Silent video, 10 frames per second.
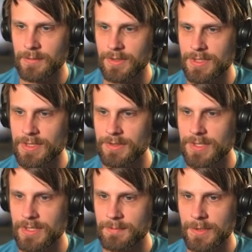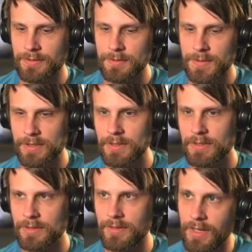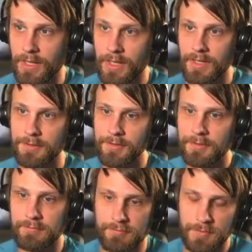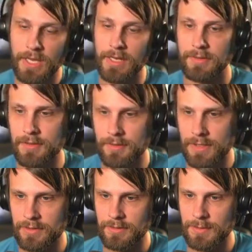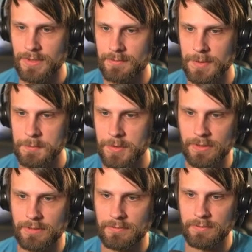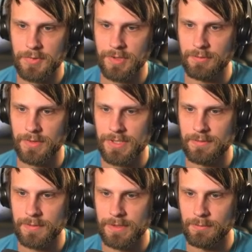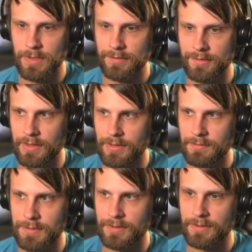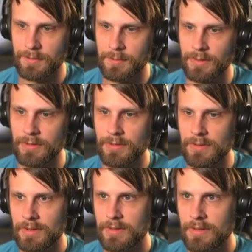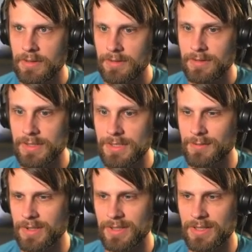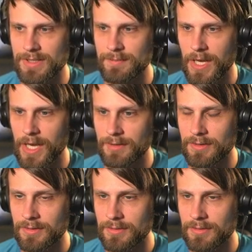We're going to shields up a little bit here, and yeah, theoretically we should be pretty pretty reasonably well set up at this point. This really doesn't matter.